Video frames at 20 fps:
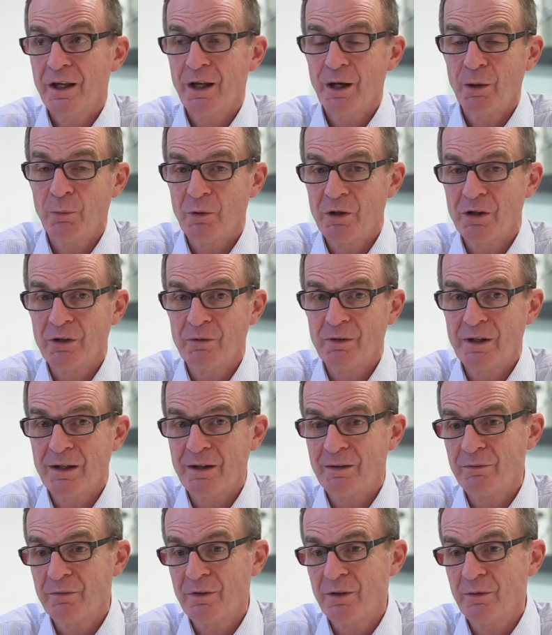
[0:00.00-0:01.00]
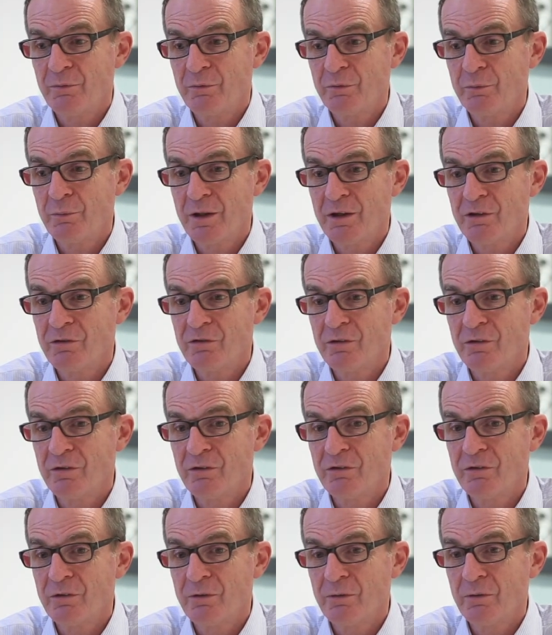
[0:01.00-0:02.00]
and we don't have the information
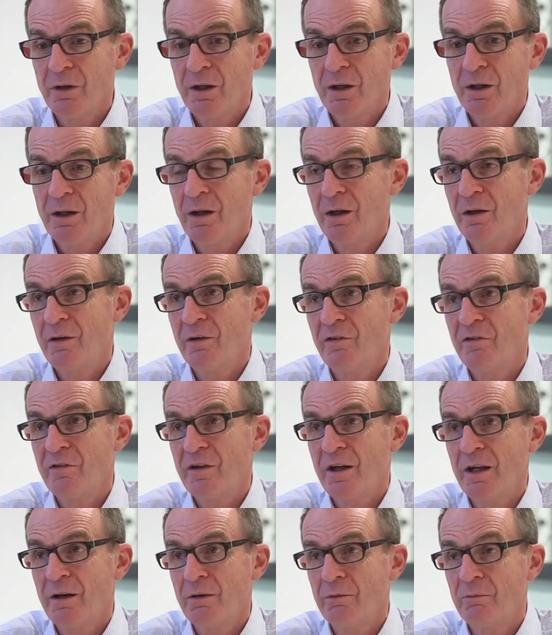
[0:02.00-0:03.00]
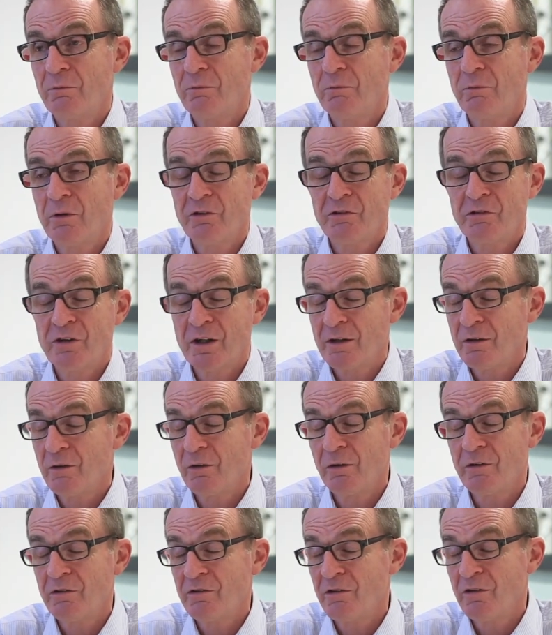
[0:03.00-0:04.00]
to understand which
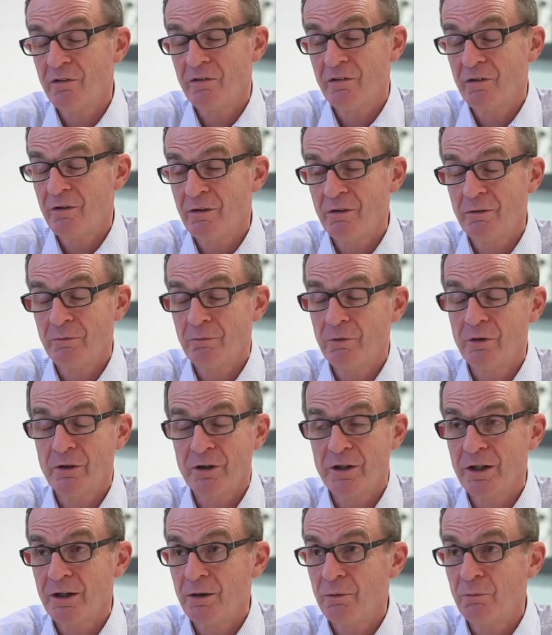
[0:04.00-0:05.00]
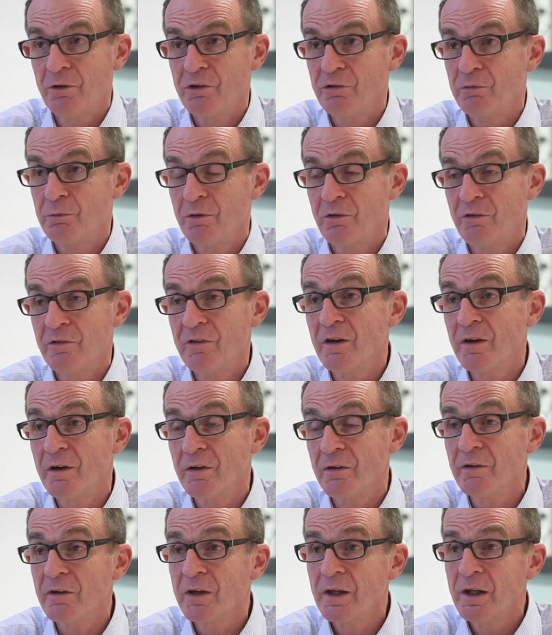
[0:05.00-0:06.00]
technologies are working and which ones
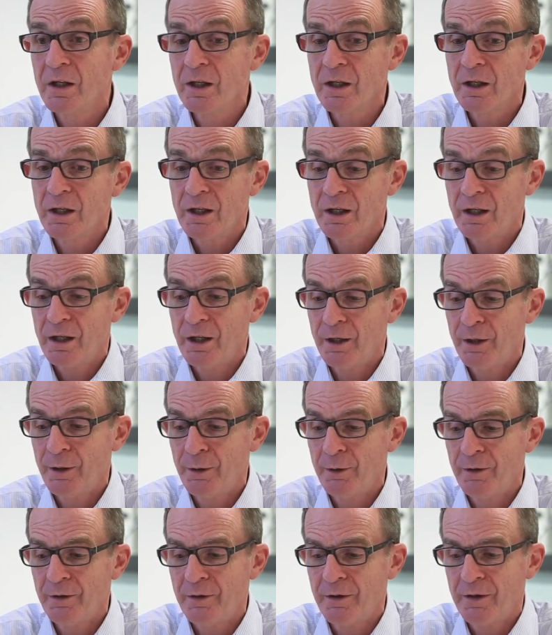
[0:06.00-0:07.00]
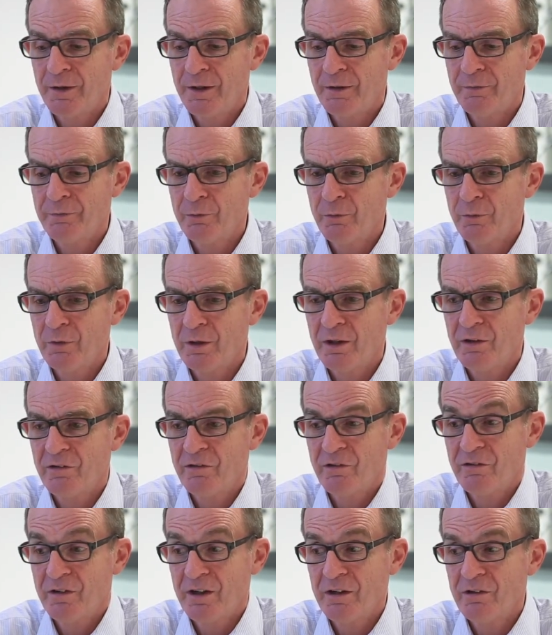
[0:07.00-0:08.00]
aren't. And therefore
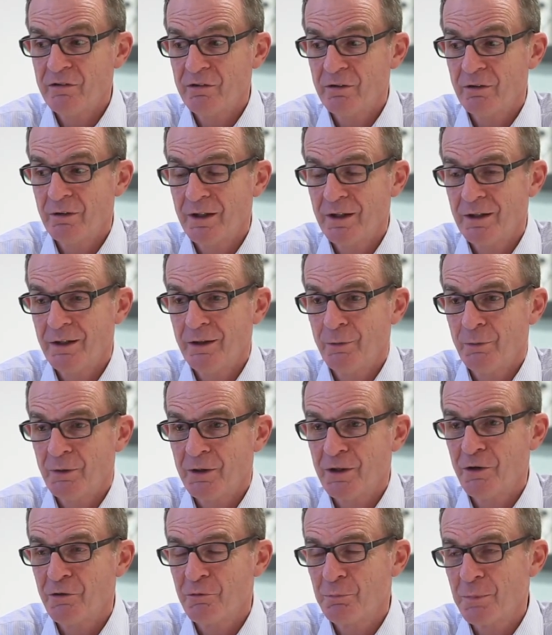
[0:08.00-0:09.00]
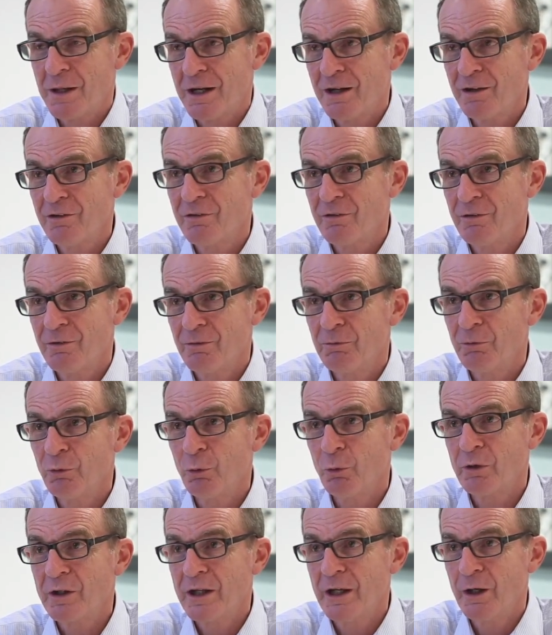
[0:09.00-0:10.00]
it's essential, it goes back to
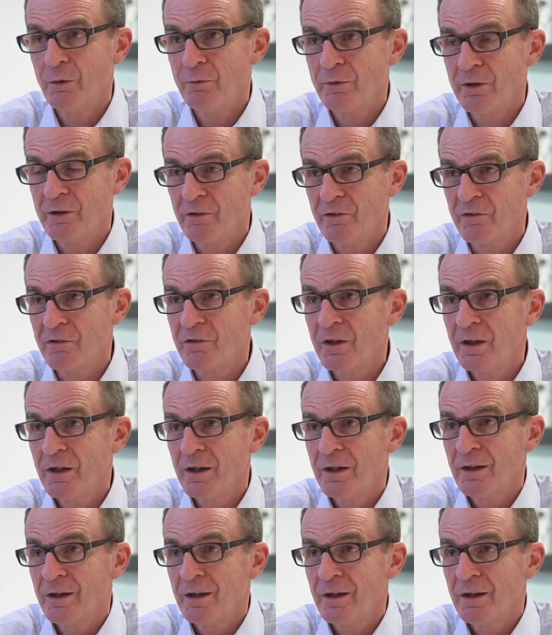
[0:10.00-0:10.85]
Lord Kelvin's